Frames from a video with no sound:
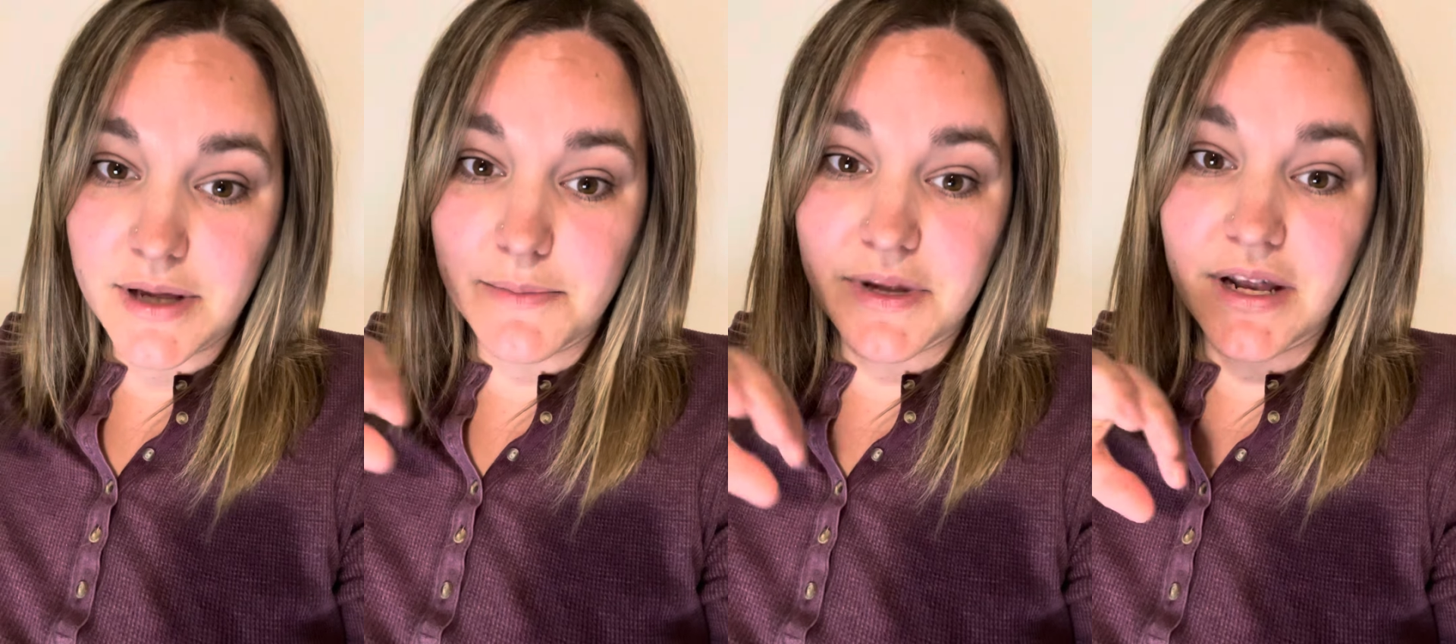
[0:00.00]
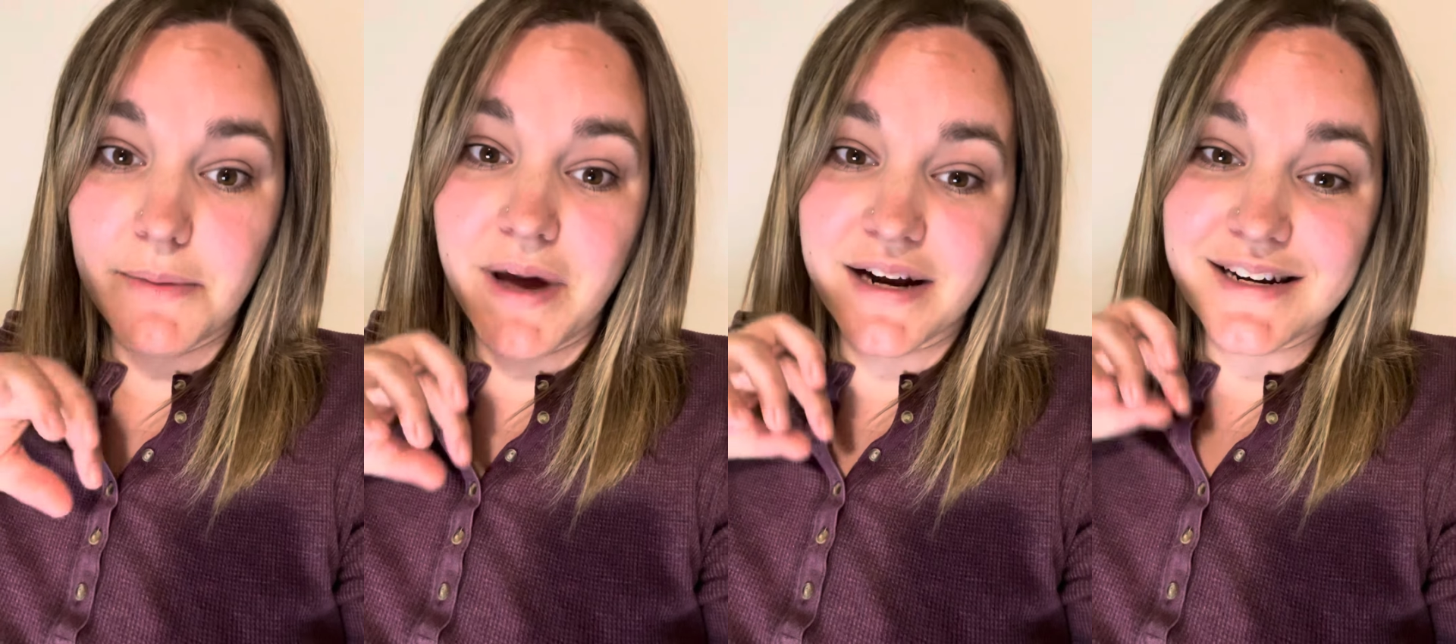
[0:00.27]
but
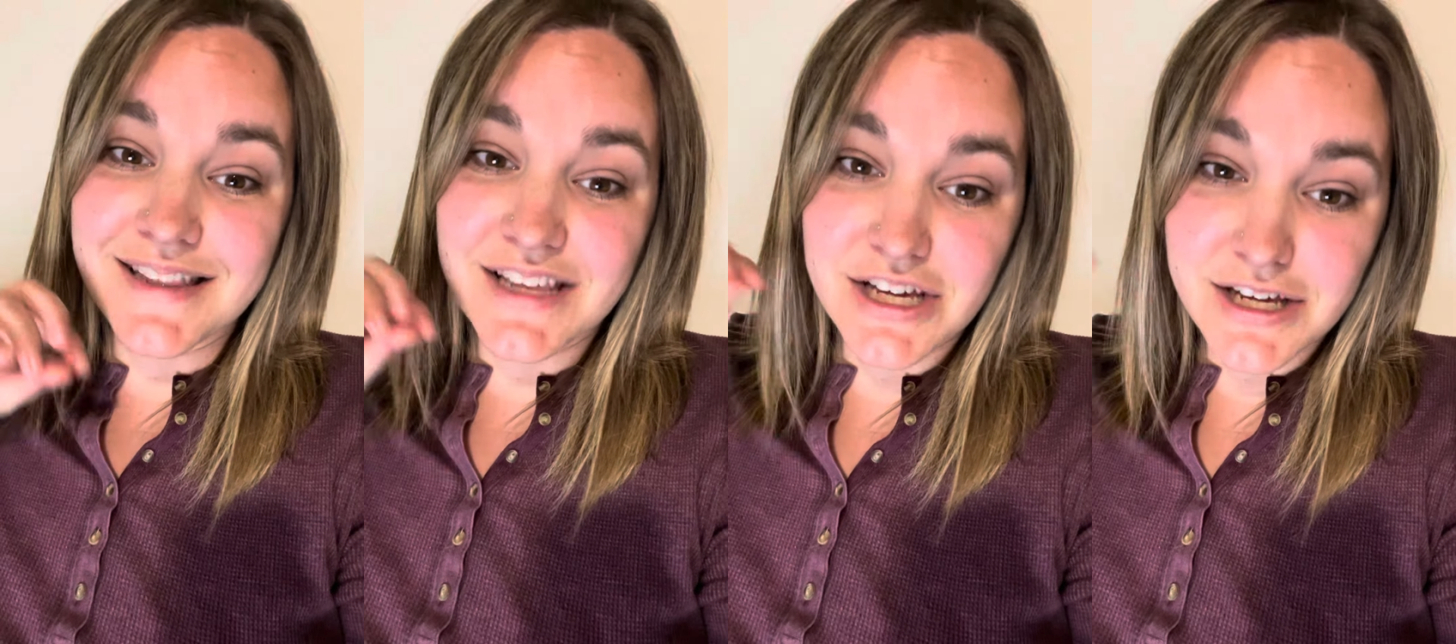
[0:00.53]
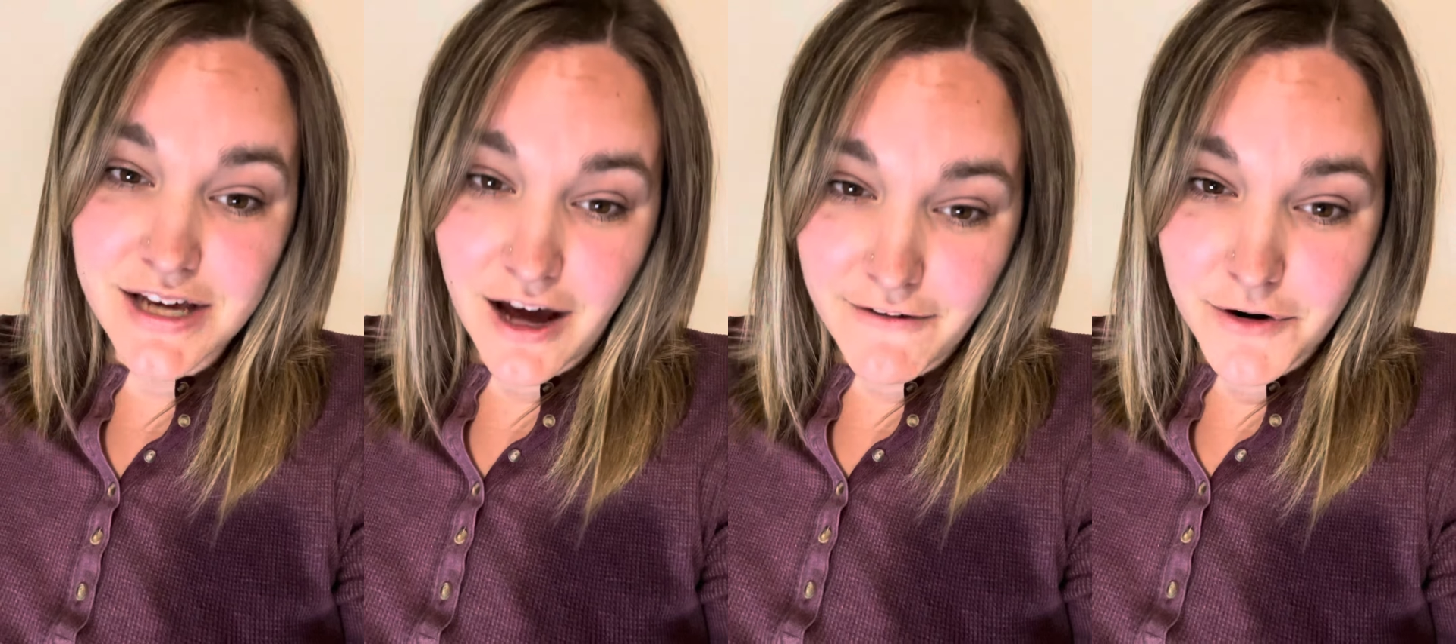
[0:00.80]
impacted the
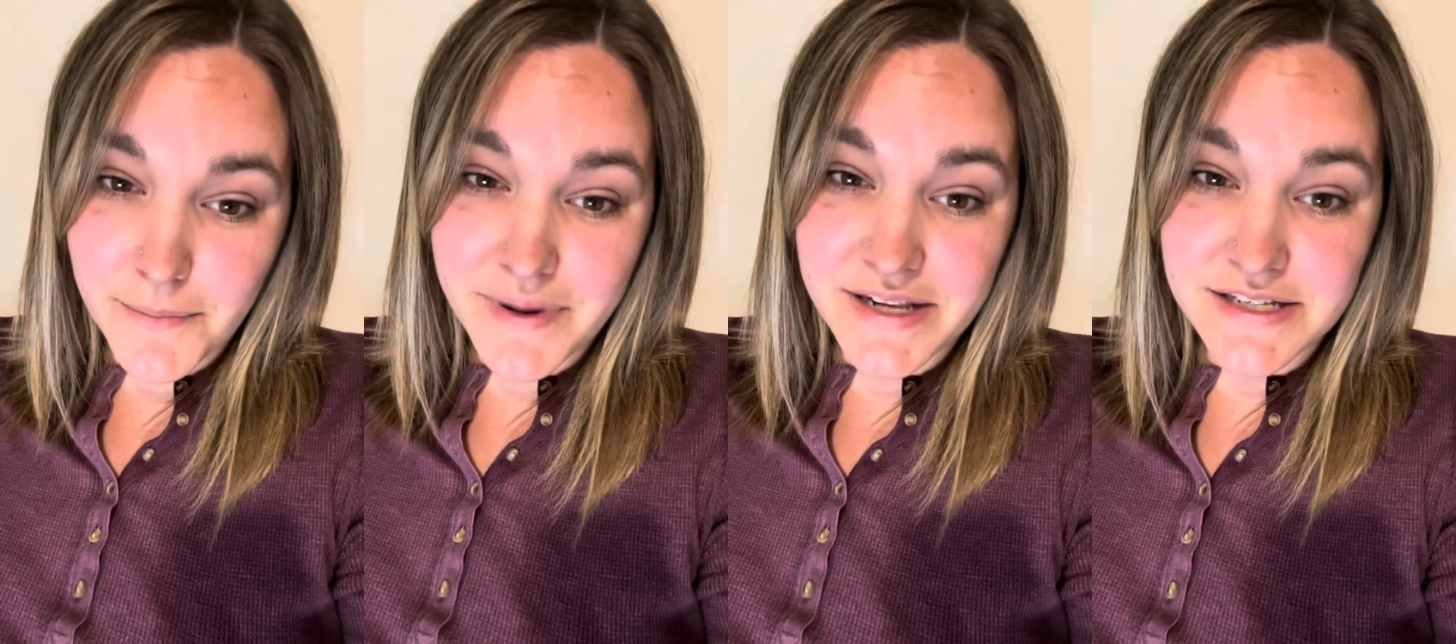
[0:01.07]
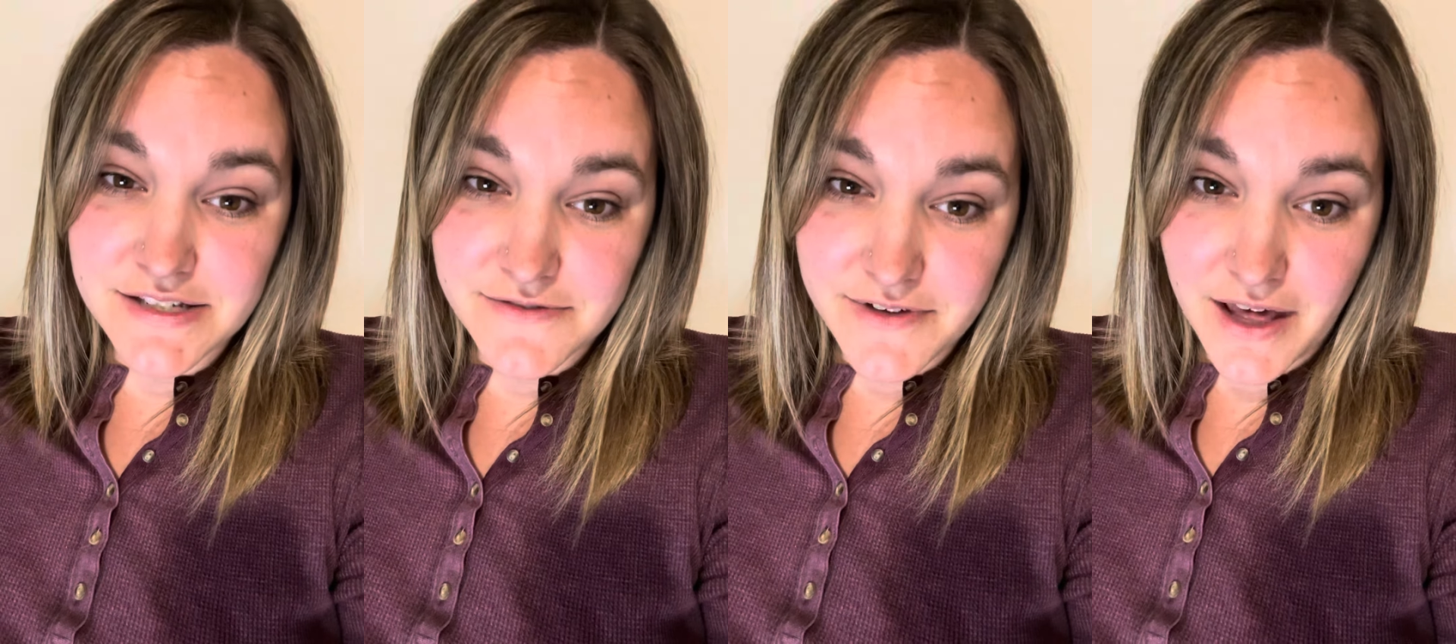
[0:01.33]
government
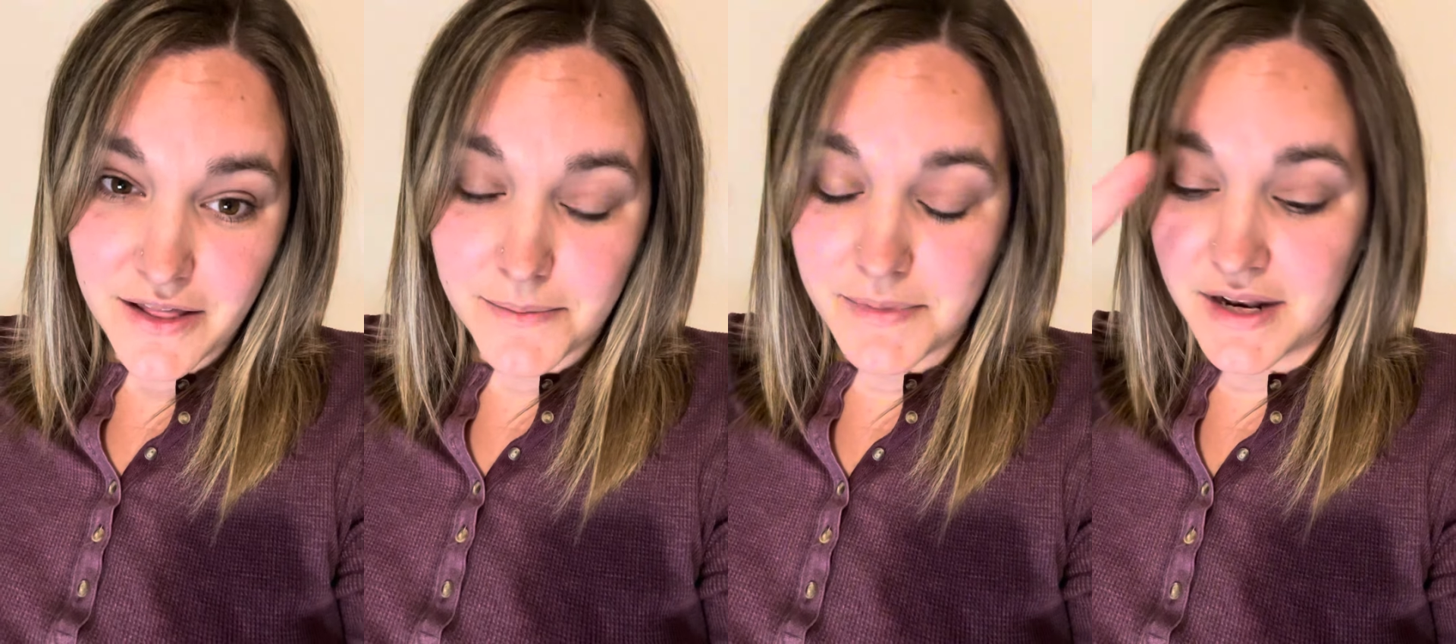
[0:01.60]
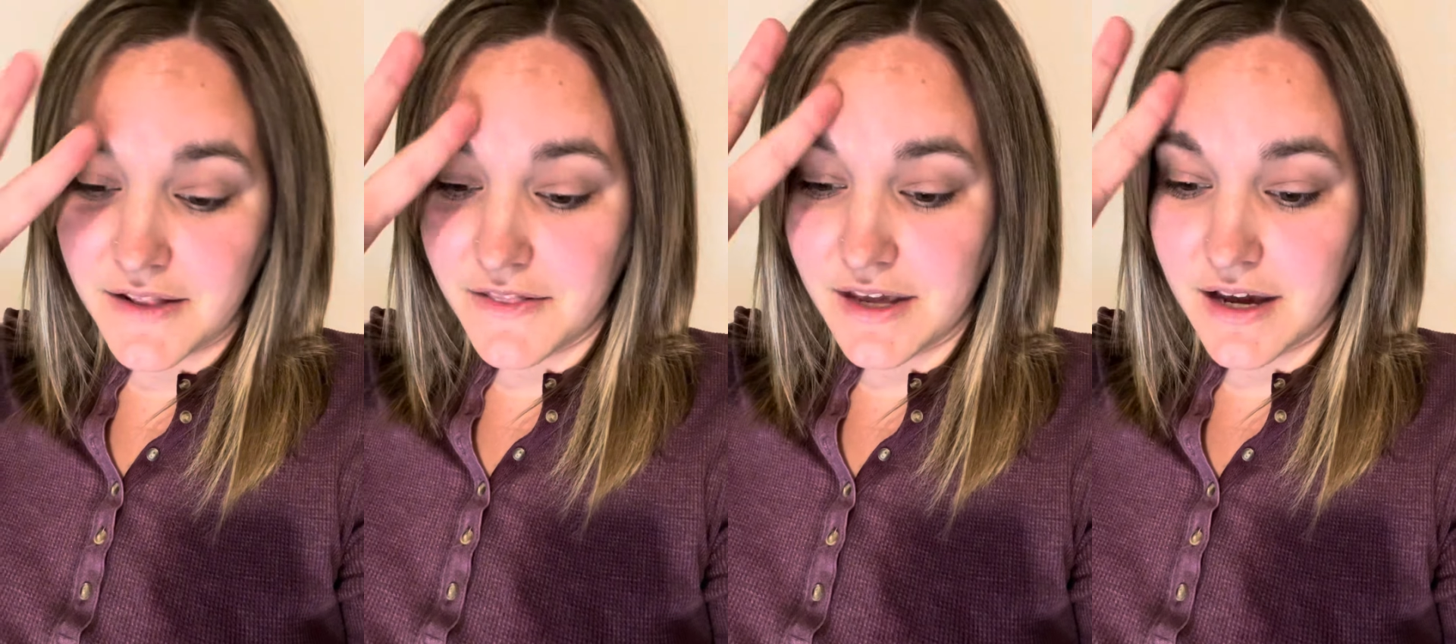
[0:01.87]

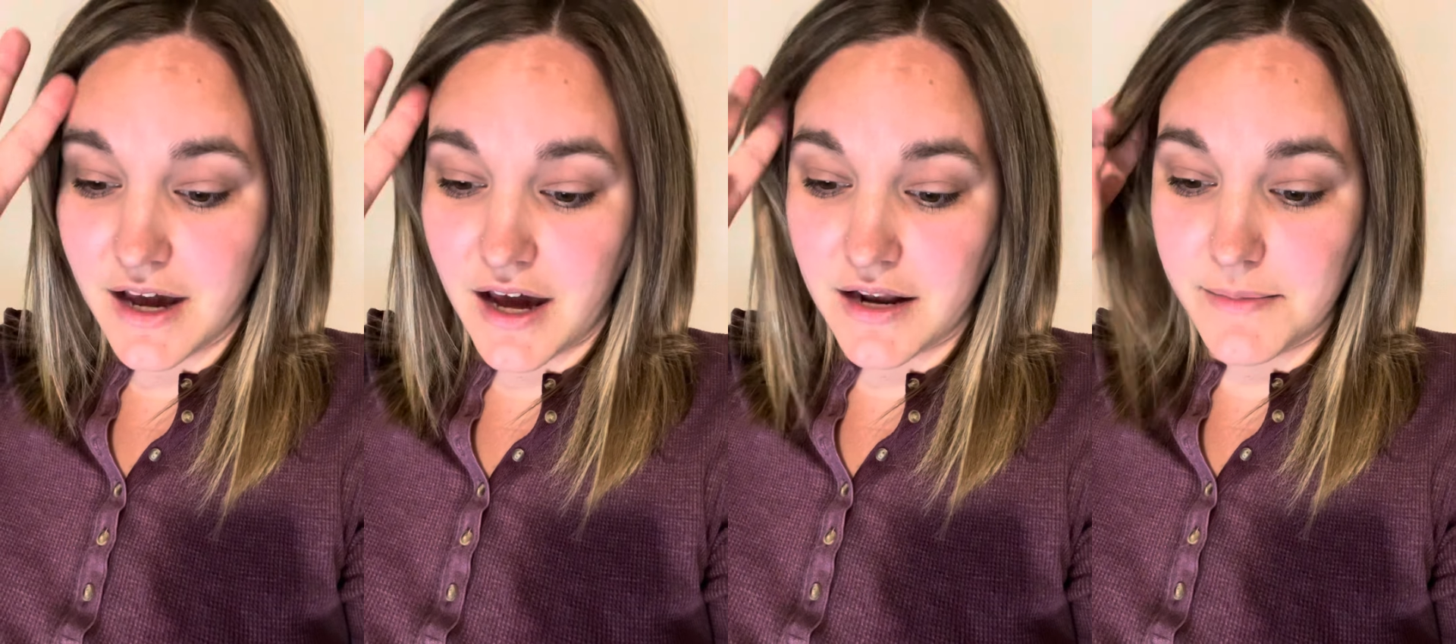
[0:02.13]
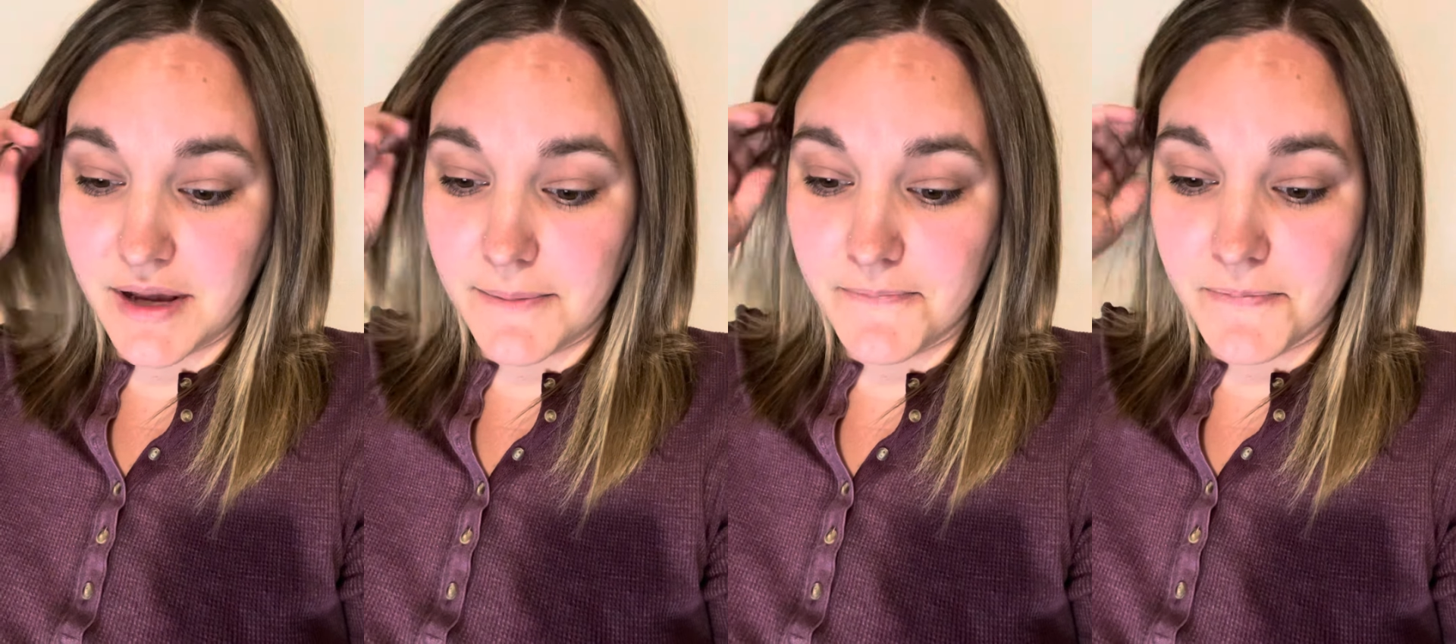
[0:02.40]
development in the
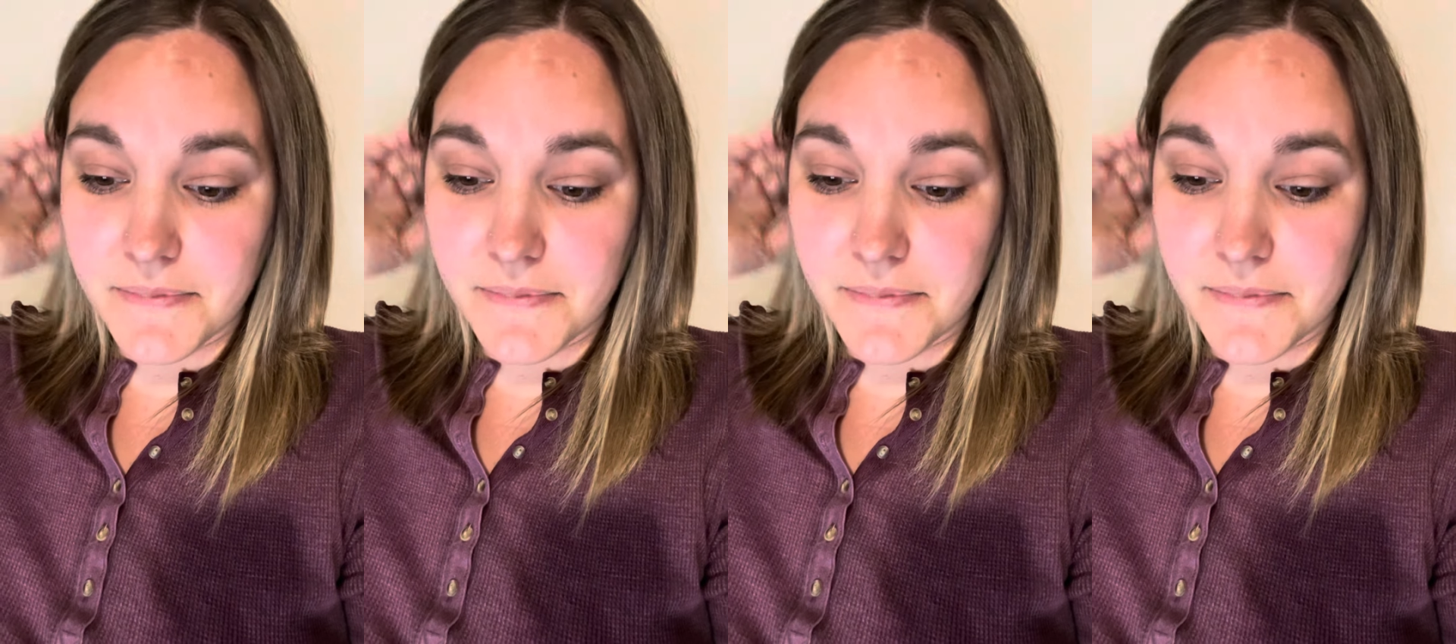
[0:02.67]
economy